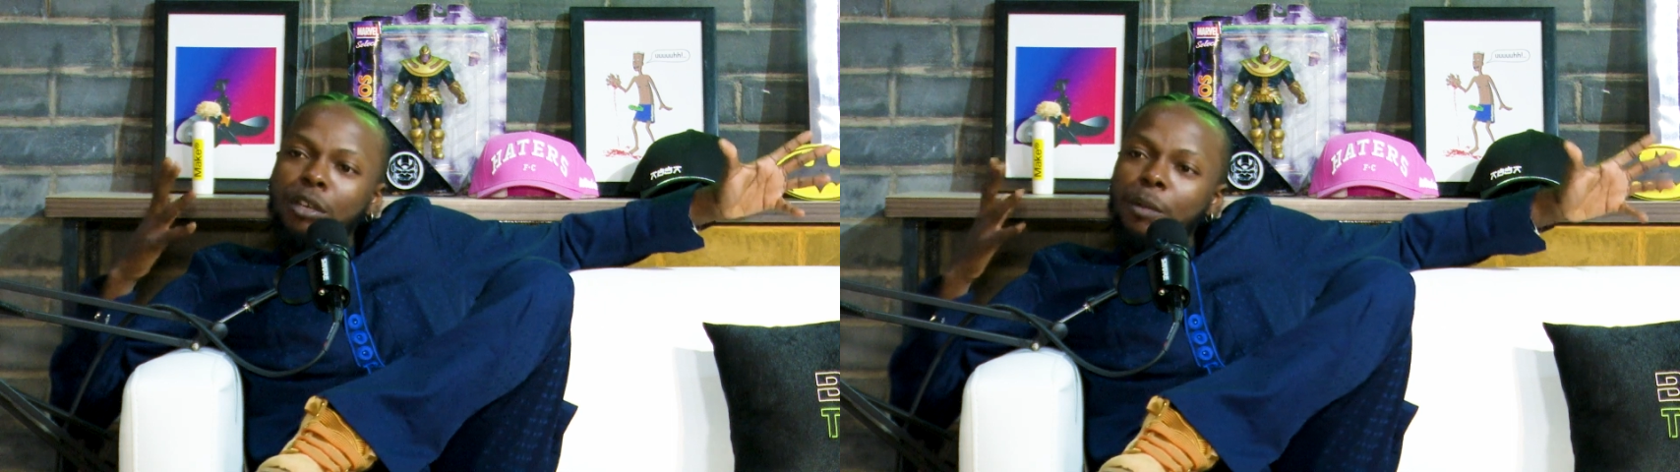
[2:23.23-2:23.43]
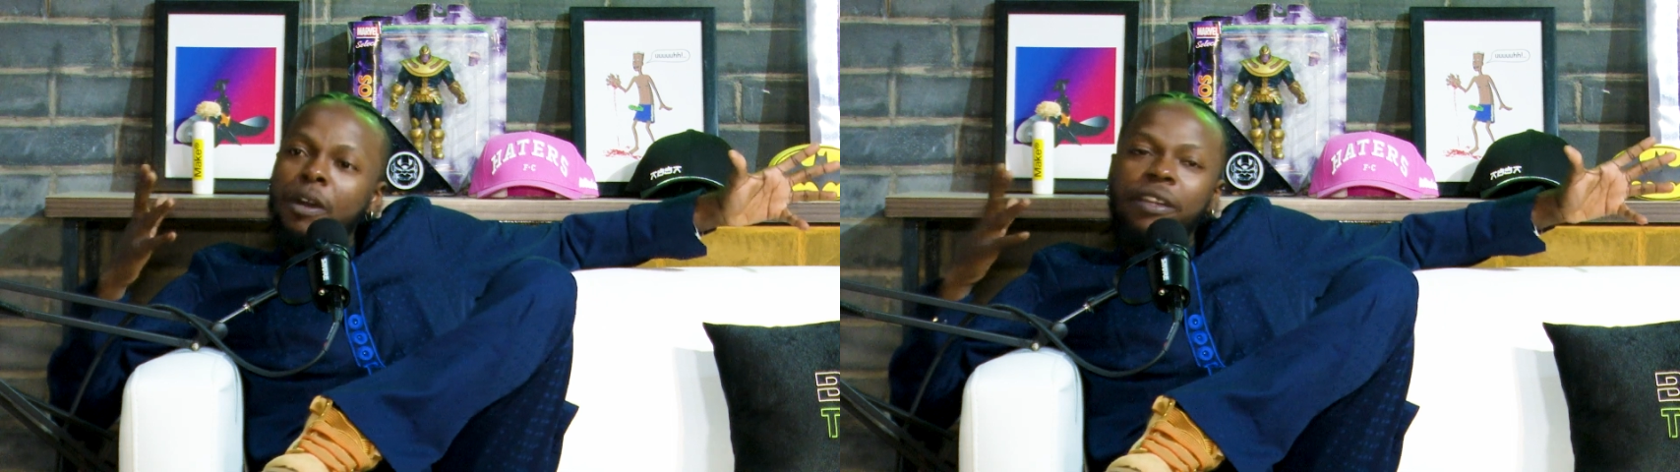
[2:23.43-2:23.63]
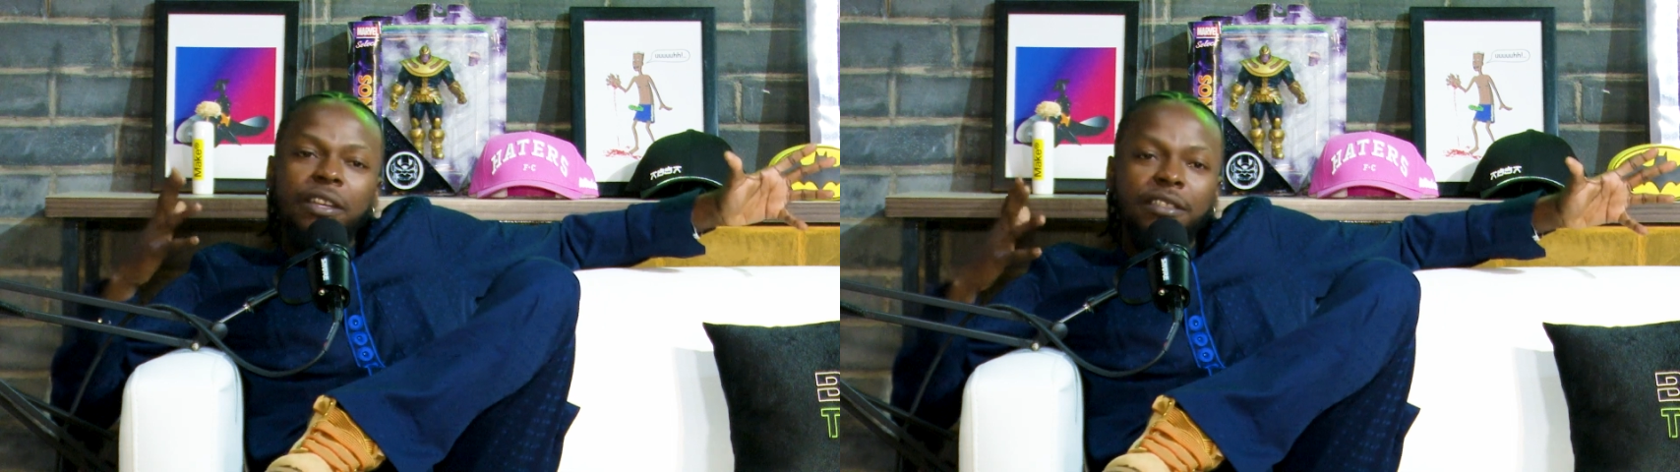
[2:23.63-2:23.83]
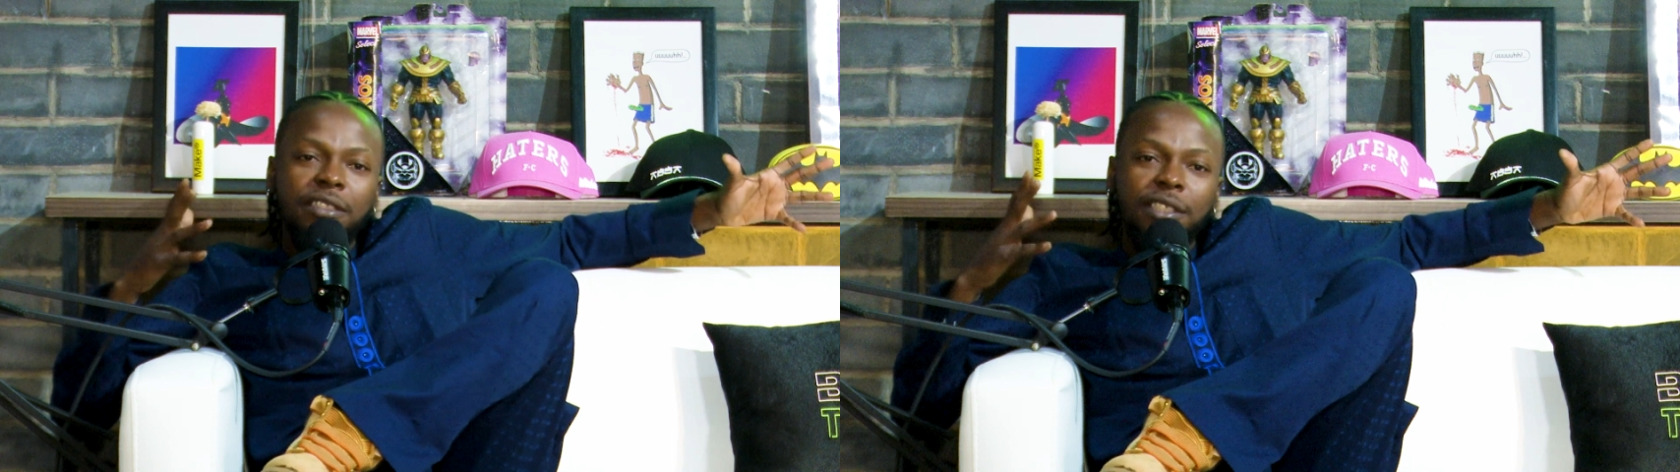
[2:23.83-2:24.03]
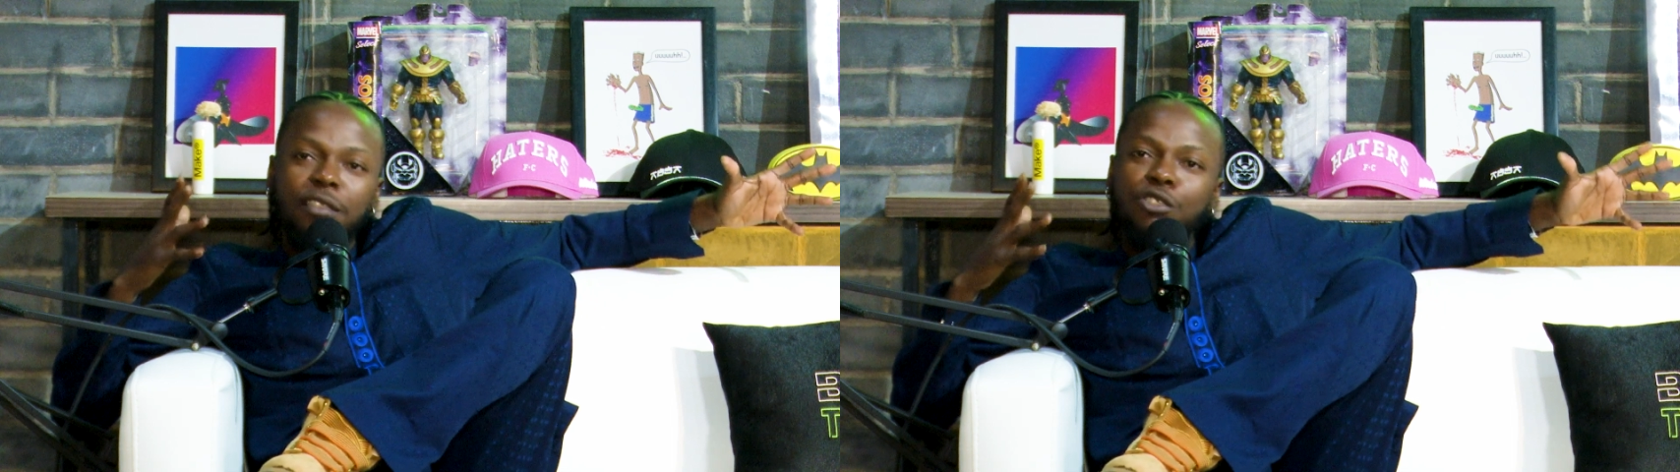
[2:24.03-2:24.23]
come out here
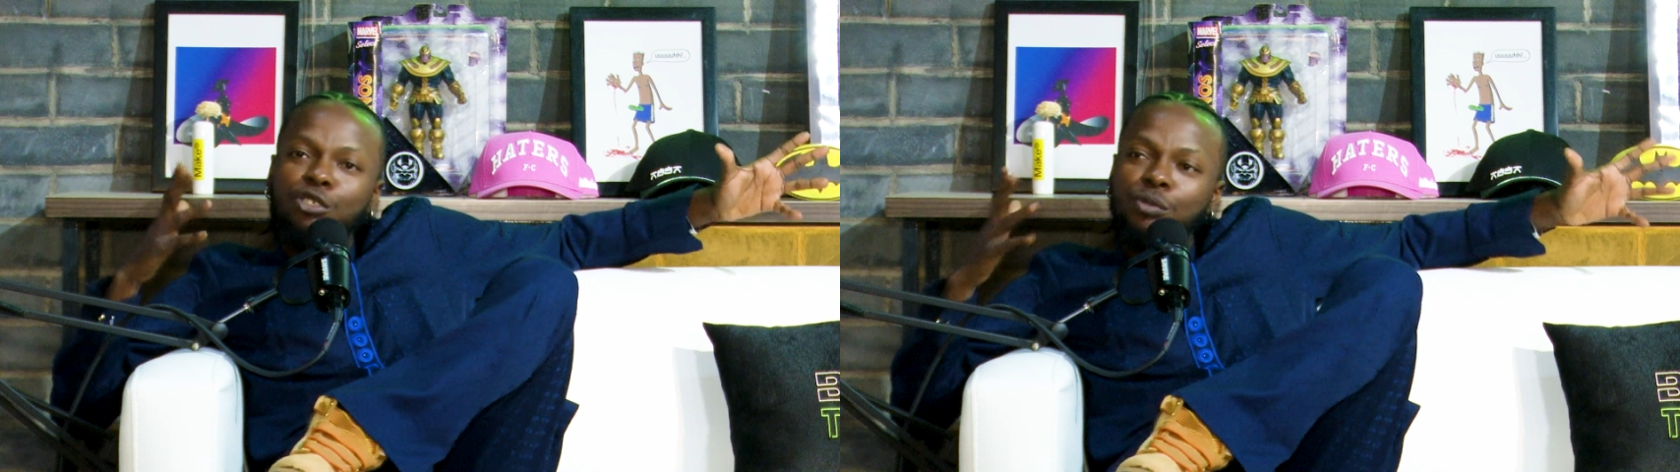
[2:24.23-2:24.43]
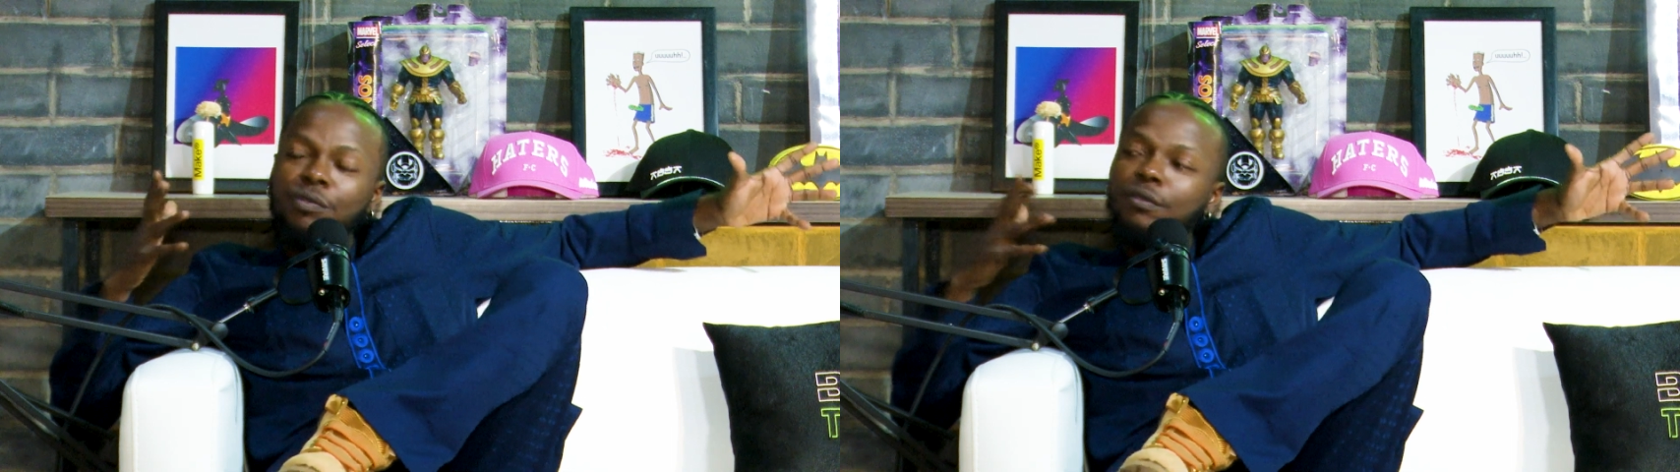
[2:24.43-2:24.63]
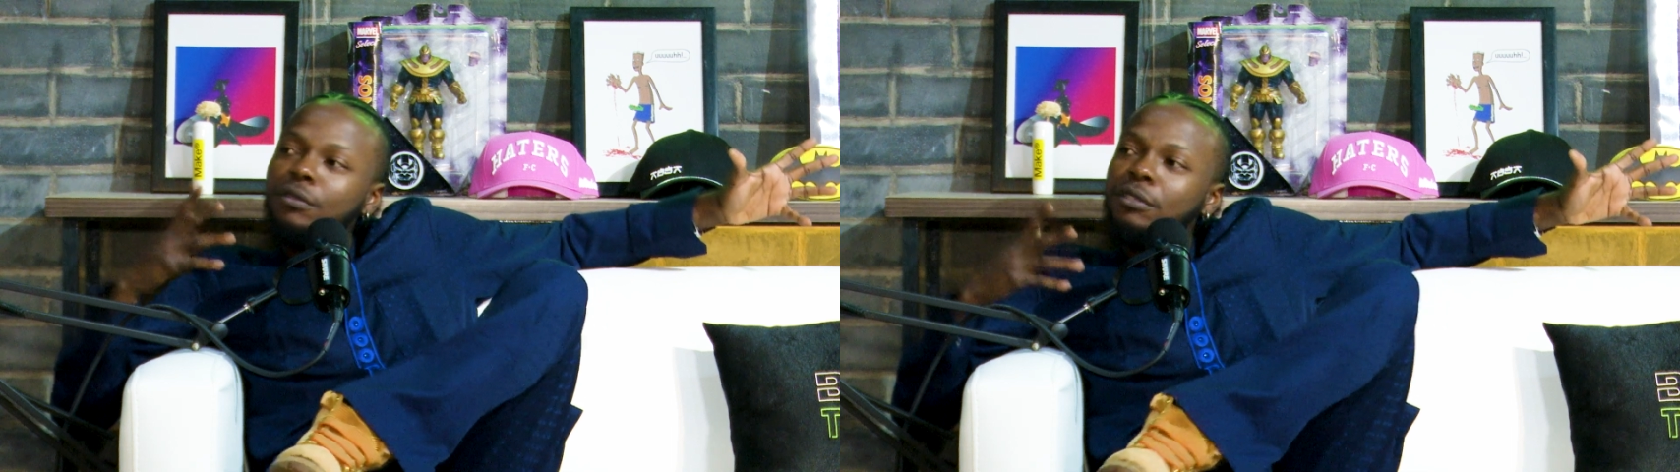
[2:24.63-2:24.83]
and say the truth.